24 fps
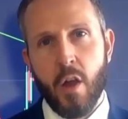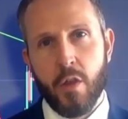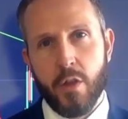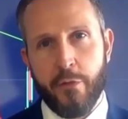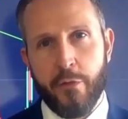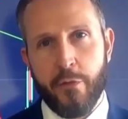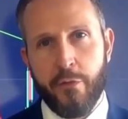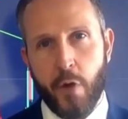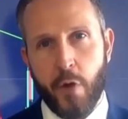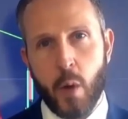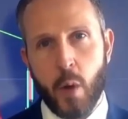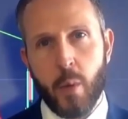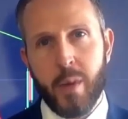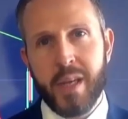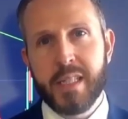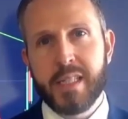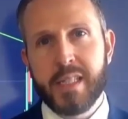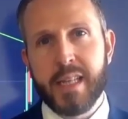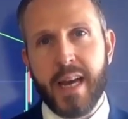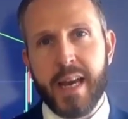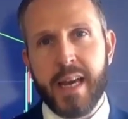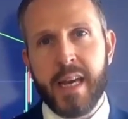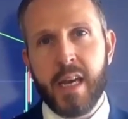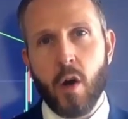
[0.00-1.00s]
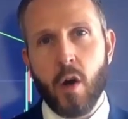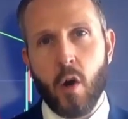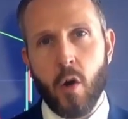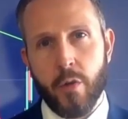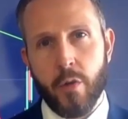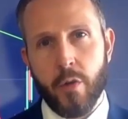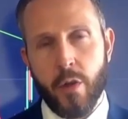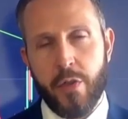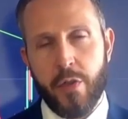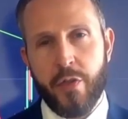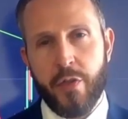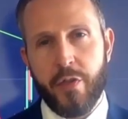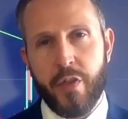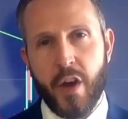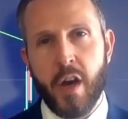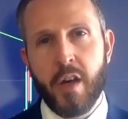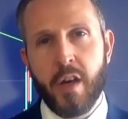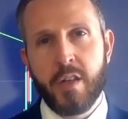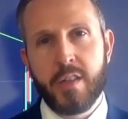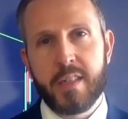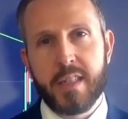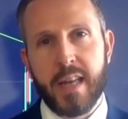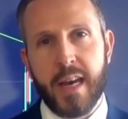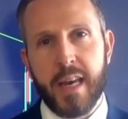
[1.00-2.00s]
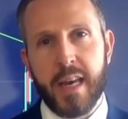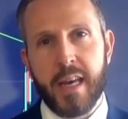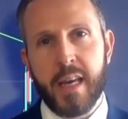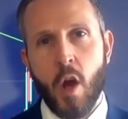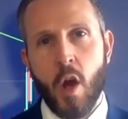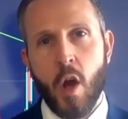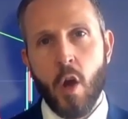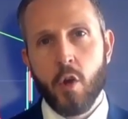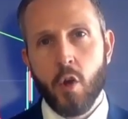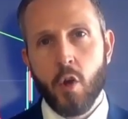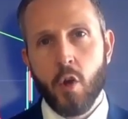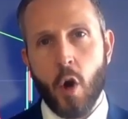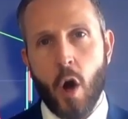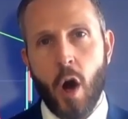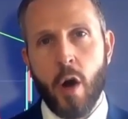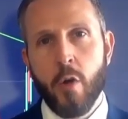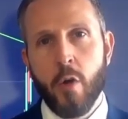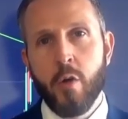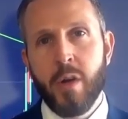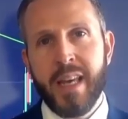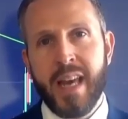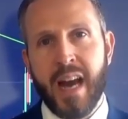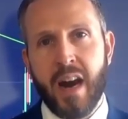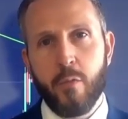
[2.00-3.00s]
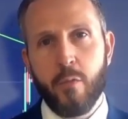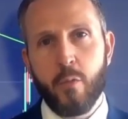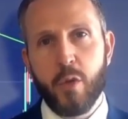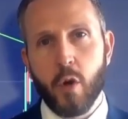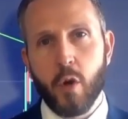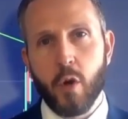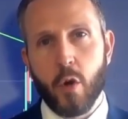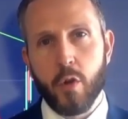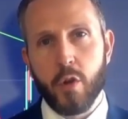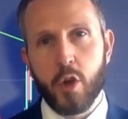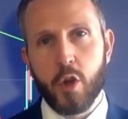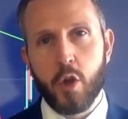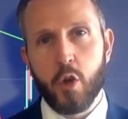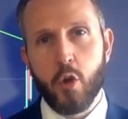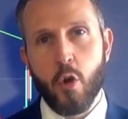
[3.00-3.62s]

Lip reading: The following day, on the Thursday, not only have we got the